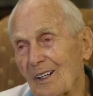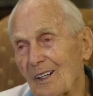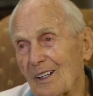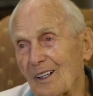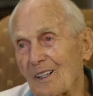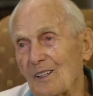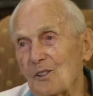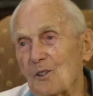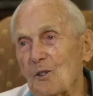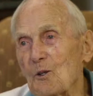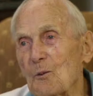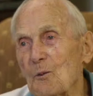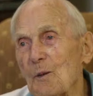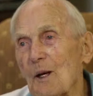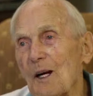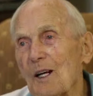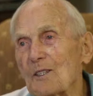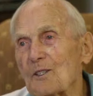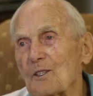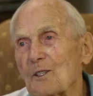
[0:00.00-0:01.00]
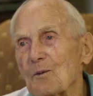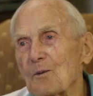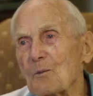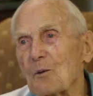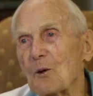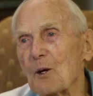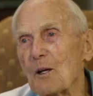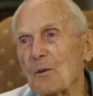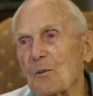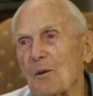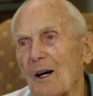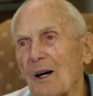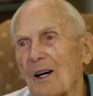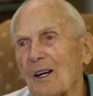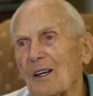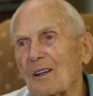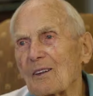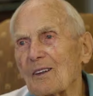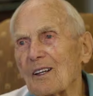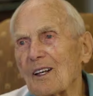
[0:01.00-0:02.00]
Can you imagine way
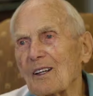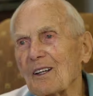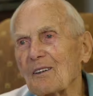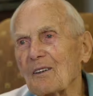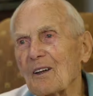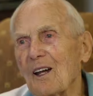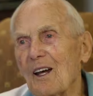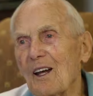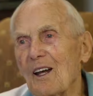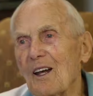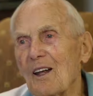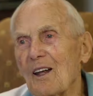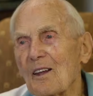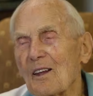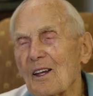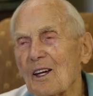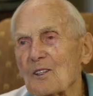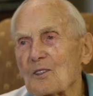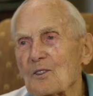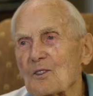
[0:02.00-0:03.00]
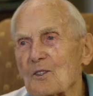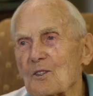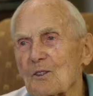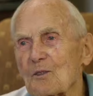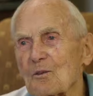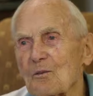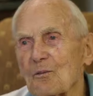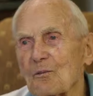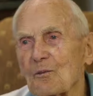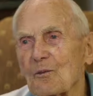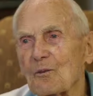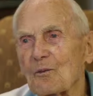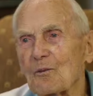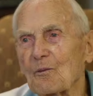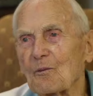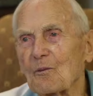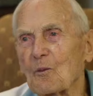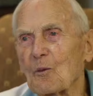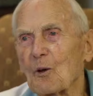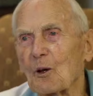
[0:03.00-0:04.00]
back then? That's
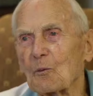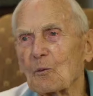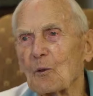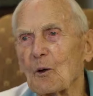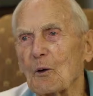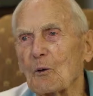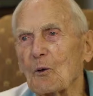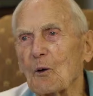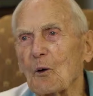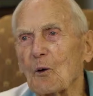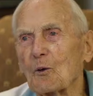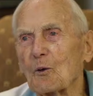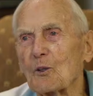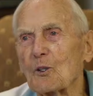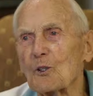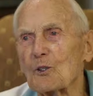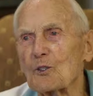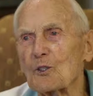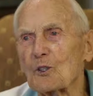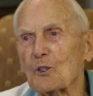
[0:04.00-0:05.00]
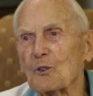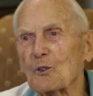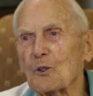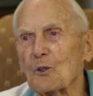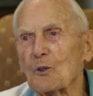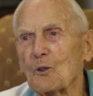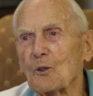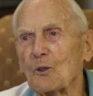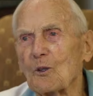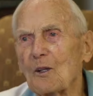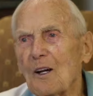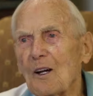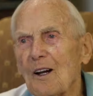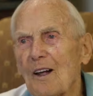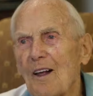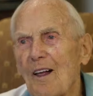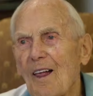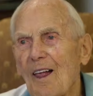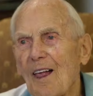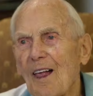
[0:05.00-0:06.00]
what we rode to school,
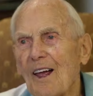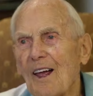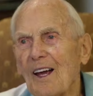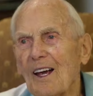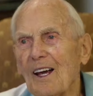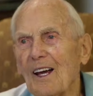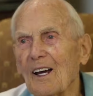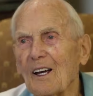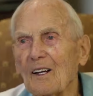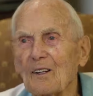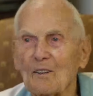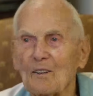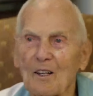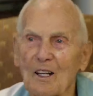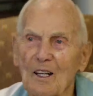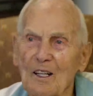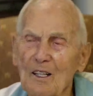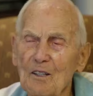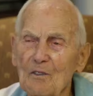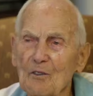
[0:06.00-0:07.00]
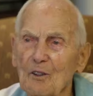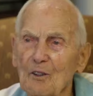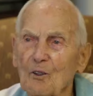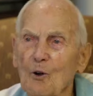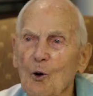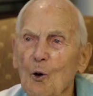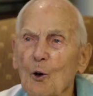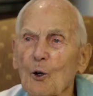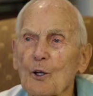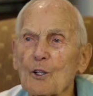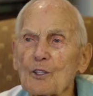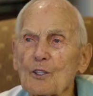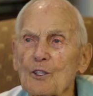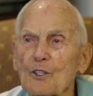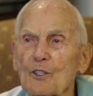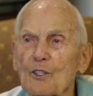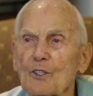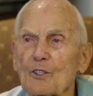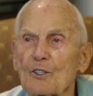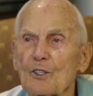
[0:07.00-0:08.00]
and even
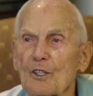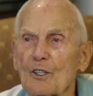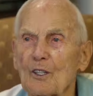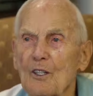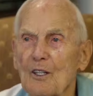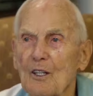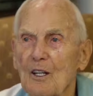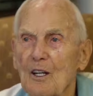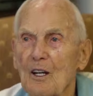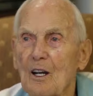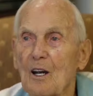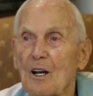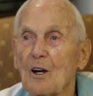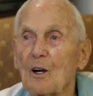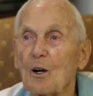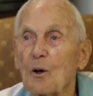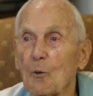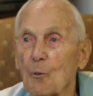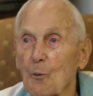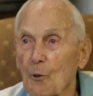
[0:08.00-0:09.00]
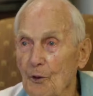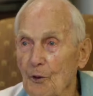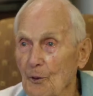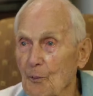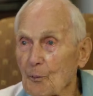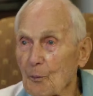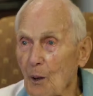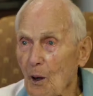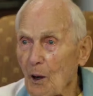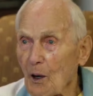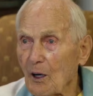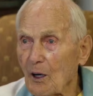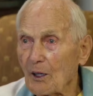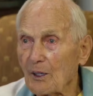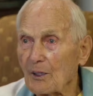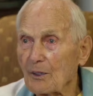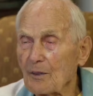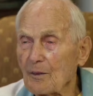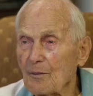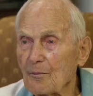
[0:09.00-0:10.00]
horses with a
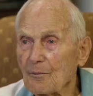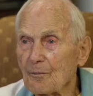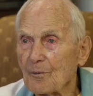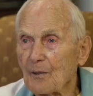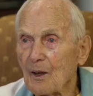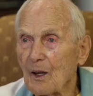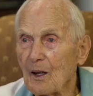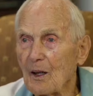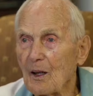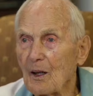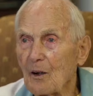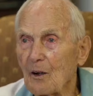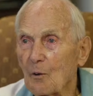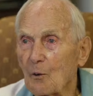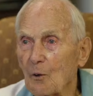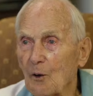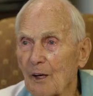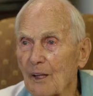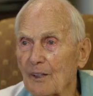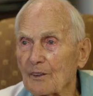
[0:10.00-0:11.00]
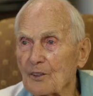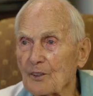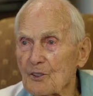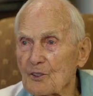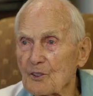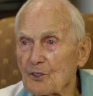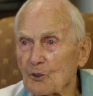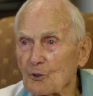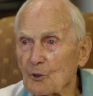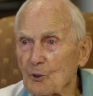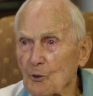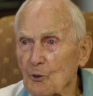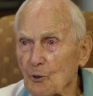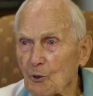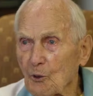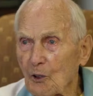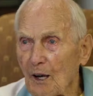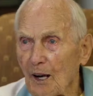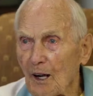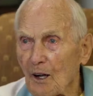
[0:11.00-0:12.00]
barn were at the school
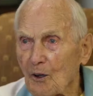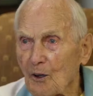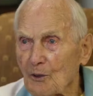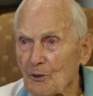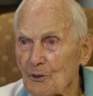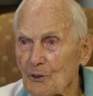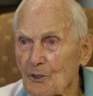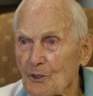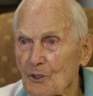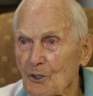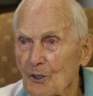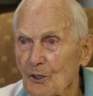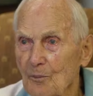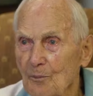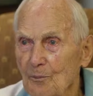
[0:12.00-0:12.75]
grounds,